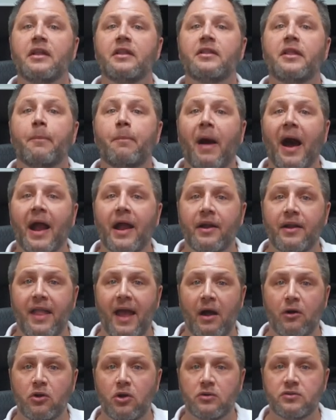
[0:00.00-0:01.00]
The buyer
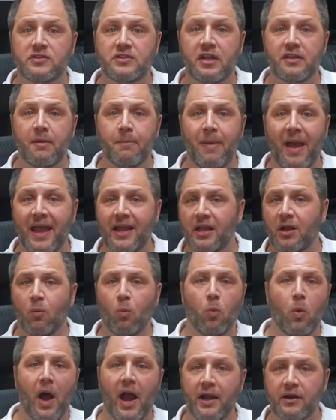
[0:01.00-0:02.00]
now goes to the bank
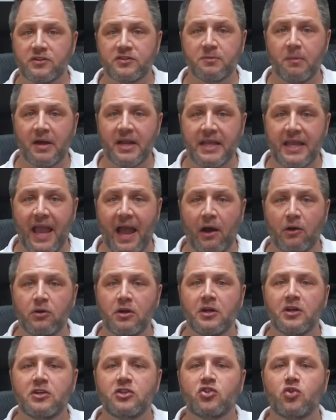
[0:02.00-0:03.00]
and wires money out